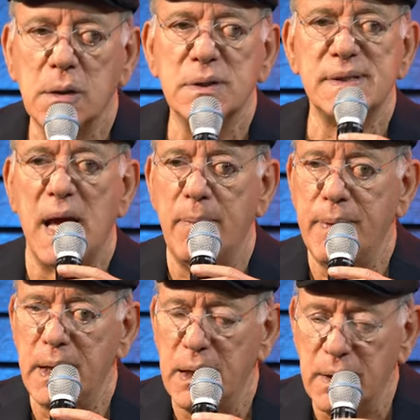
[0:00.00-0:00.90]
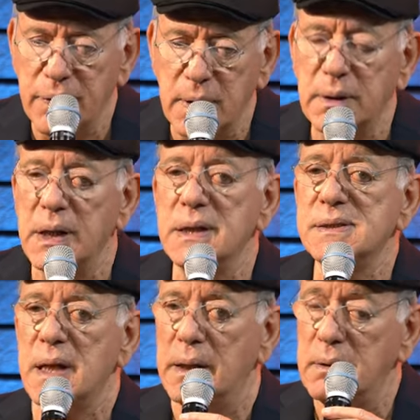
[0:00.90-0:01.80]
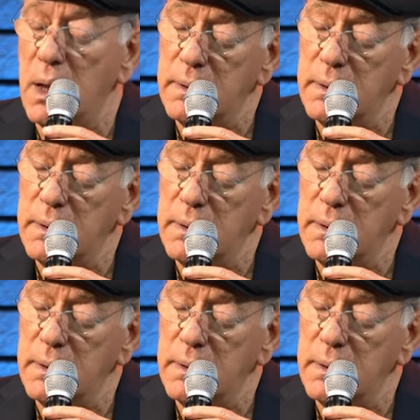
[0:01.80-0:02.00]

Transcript: Sabbath and this and